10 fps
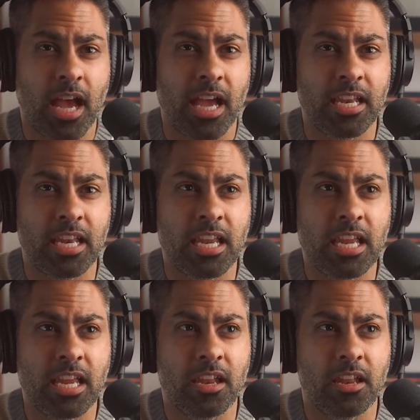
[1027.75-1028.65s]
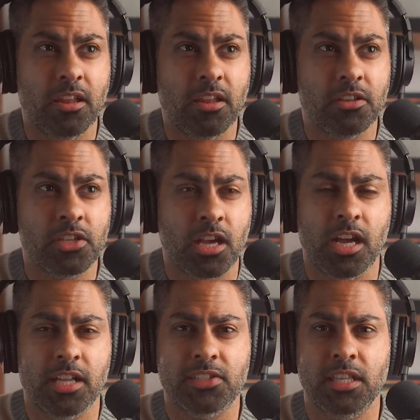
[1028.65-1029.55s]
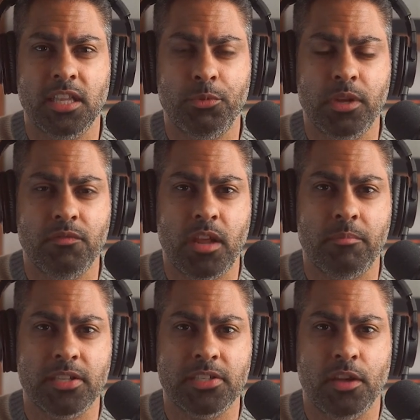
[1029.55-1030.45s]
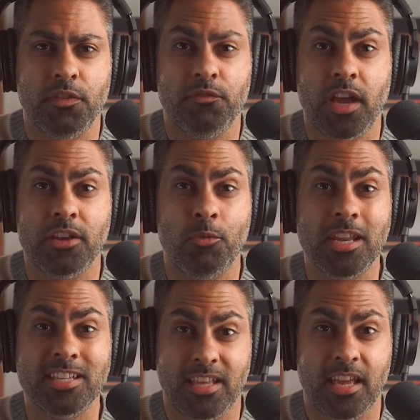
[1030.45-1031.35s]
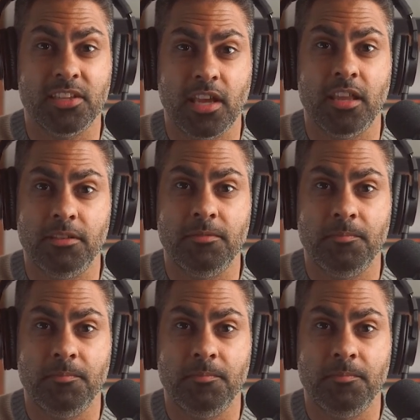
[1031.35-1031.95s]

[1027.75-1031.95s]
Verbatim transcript: I need to constantly reinvent myself and find a way to stay excited.